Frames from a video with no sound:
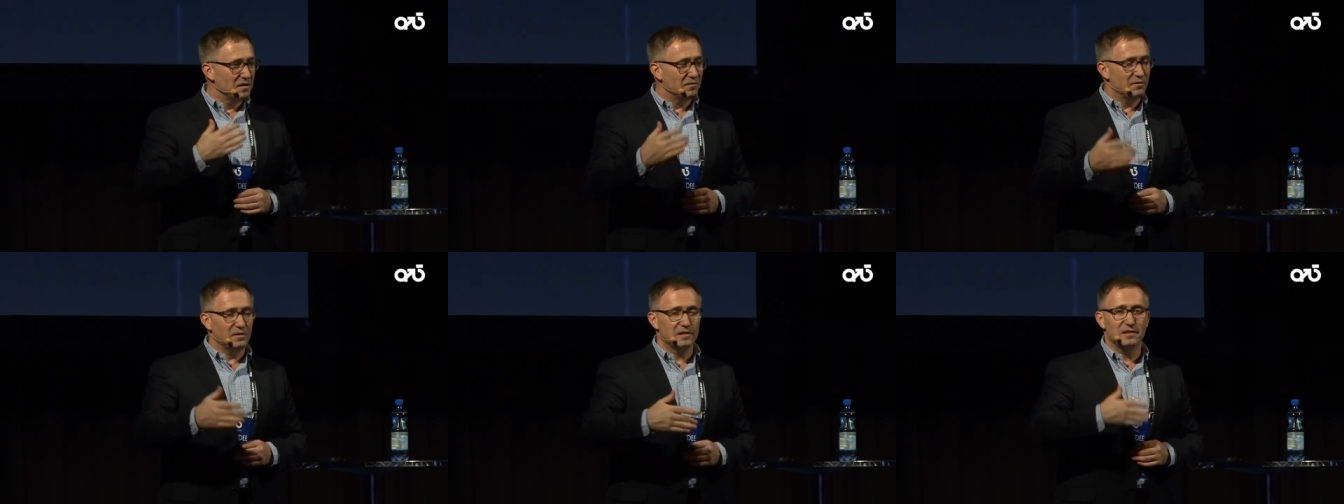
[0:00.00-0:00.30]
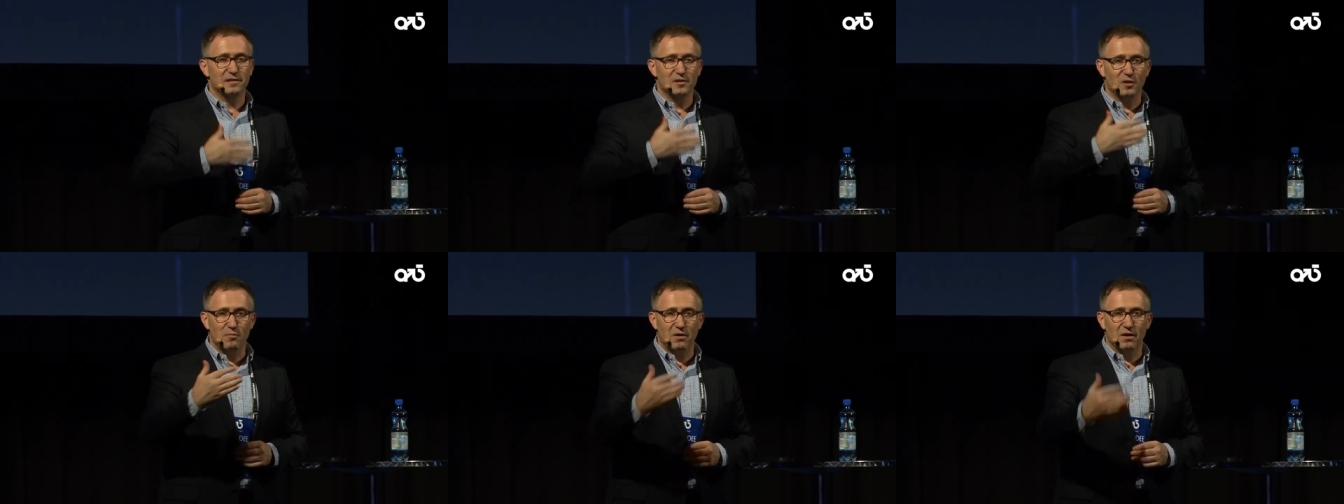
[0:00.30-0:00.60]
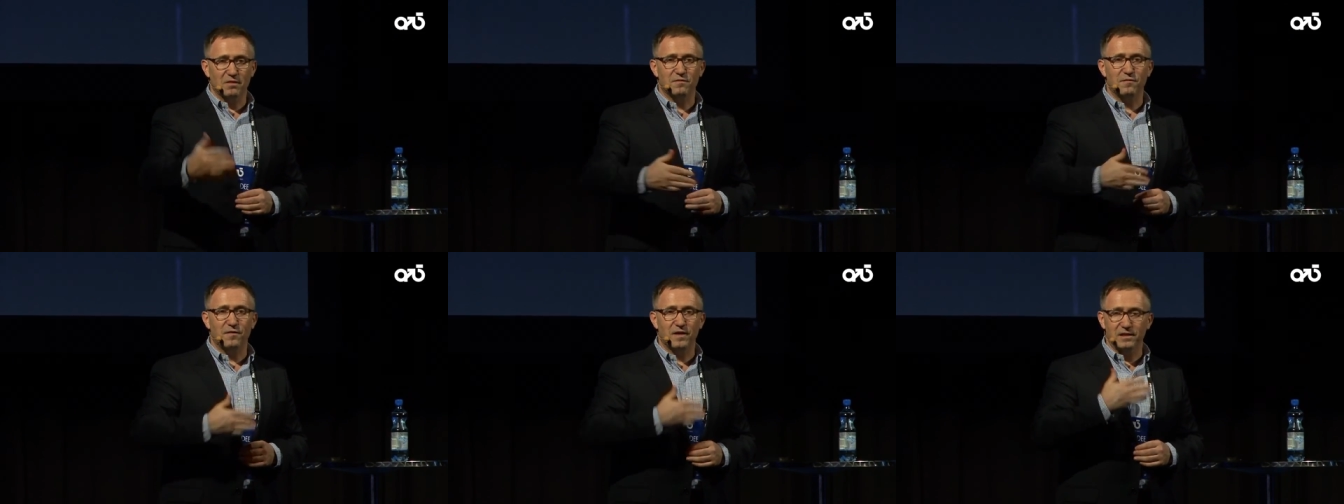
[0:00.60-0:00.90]
This is
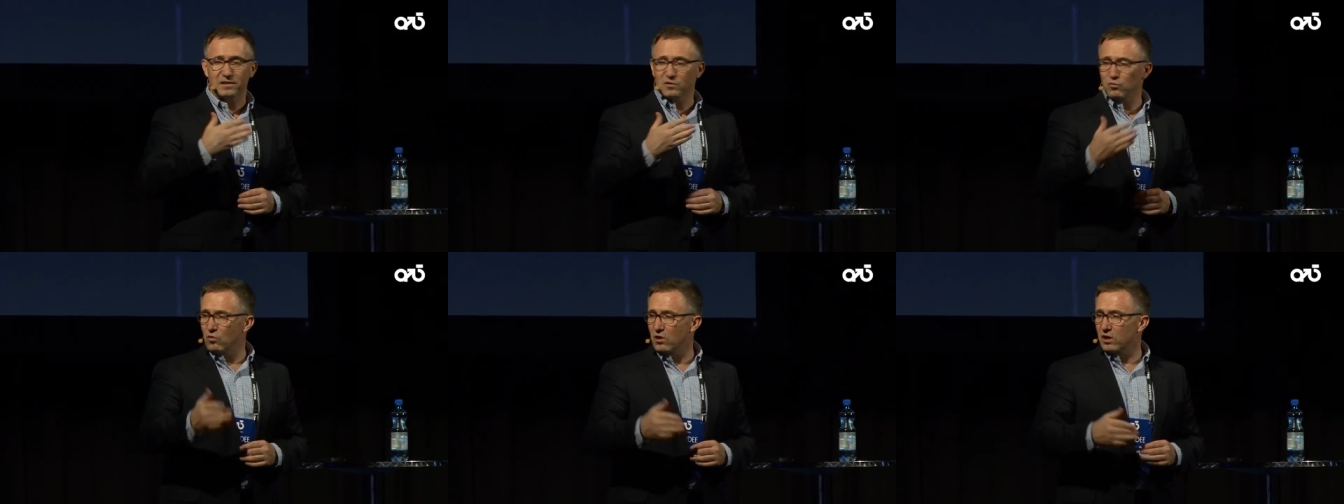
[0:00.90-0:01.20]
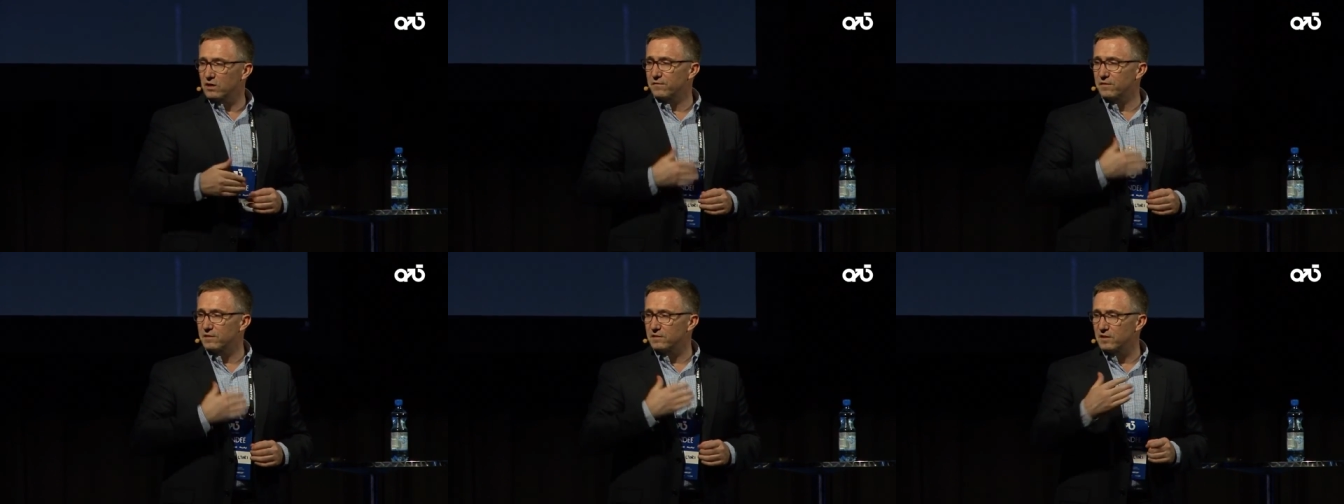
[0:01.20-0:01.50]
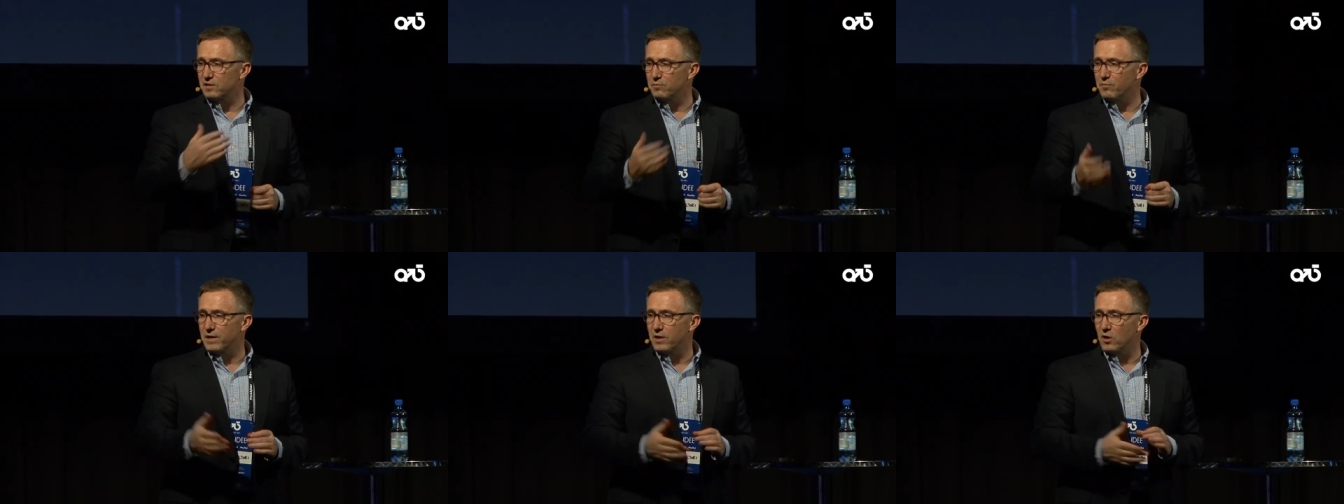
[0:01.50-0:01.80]
about fast work. This
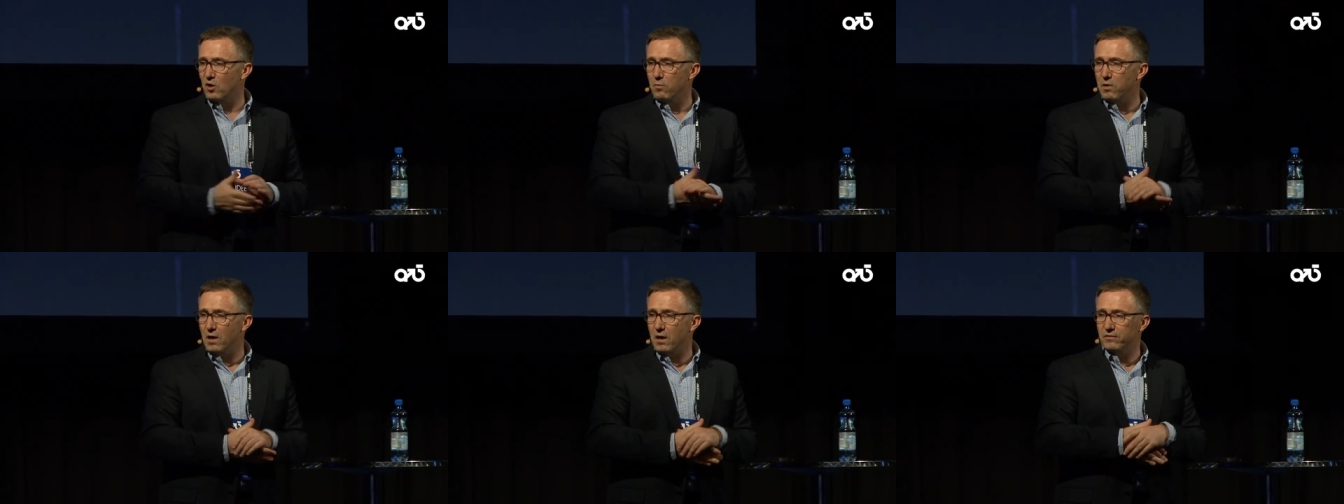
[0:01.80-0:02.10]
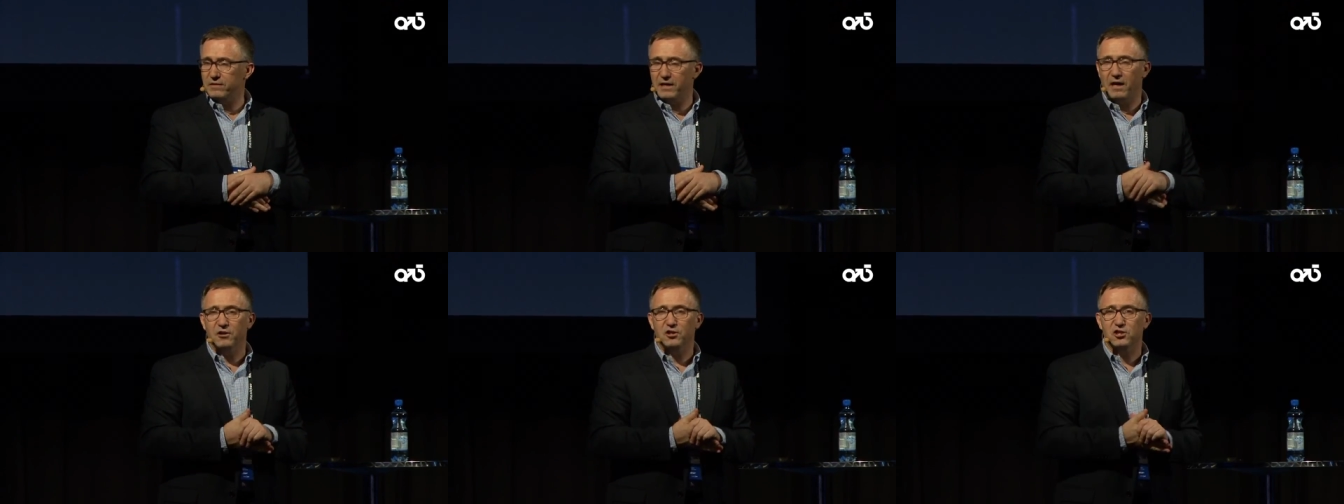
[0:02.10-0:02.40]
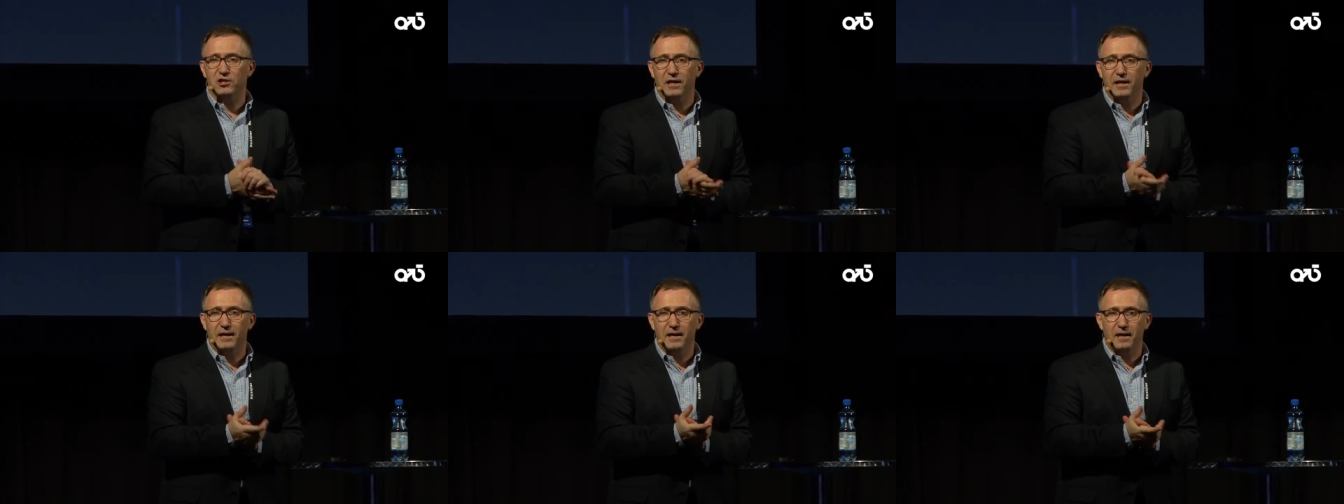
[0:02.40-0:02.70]
is being about
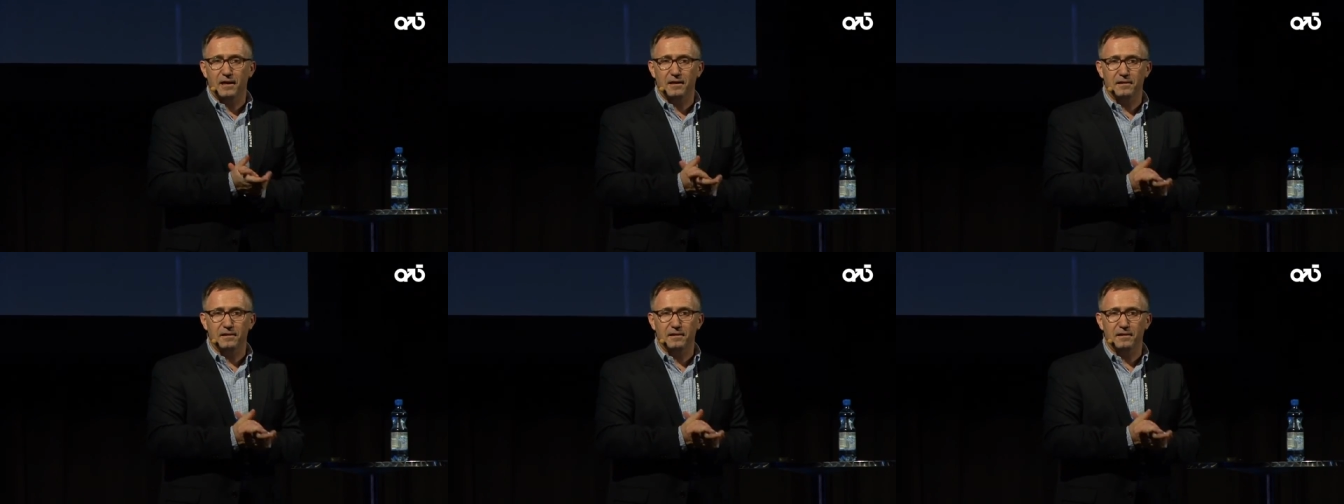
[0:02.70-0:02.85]
agile.